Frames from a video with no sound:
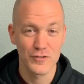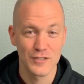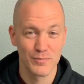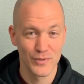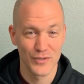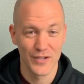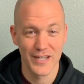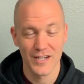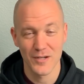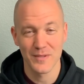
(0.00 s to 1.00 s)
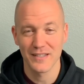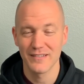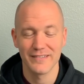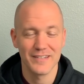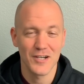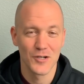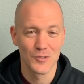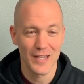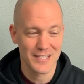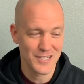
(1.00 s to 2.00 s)
was deployed. And no,
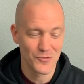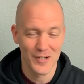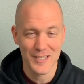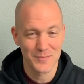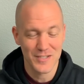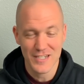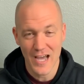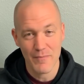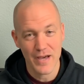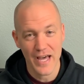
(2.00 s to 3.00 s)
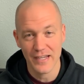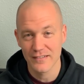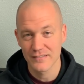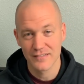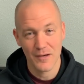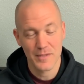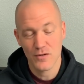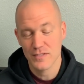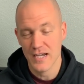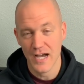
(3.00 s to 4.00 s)
like she was, but she got back. I mean, there
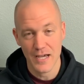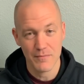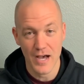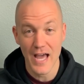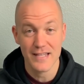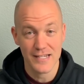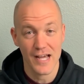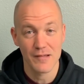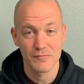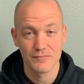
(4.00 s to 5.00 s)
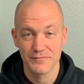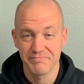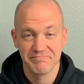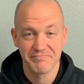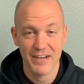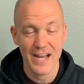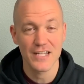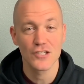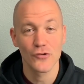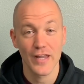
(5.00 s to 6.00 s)
was time. I had time. I
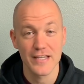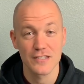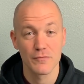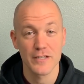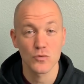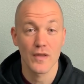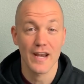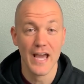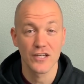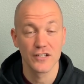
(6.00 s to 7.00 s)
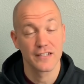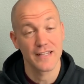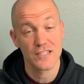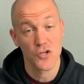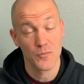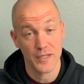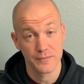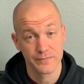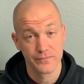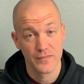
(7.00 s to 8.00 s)
didn't utilize it the best way that I could, and that's on me.
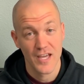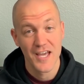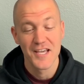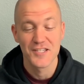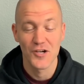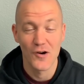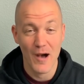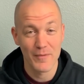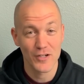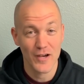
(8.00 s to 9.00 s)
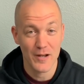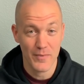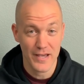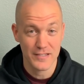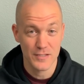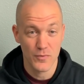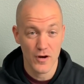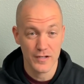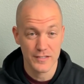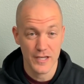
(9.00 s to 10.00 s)
So I'm going to go ahead and pass this
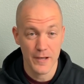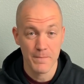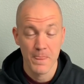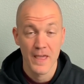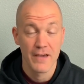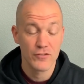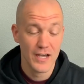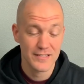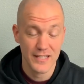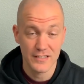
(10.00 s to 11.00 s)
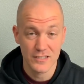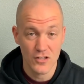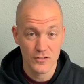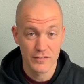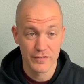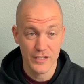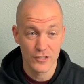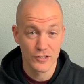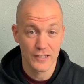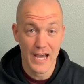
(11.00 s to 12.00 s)
bar exam. If you guys stayed this long in the video,
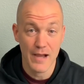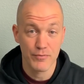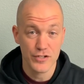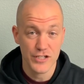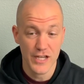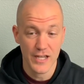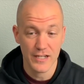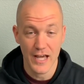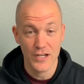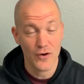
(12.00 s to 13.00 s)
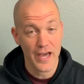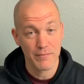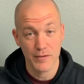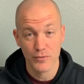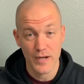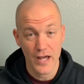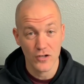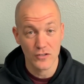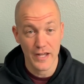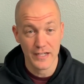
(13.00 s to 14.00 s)
look, I appreciate it. I know I hadn't been putting out a
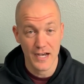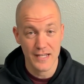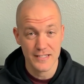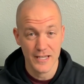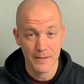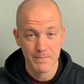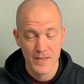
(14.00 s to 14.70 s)
whole lot of content.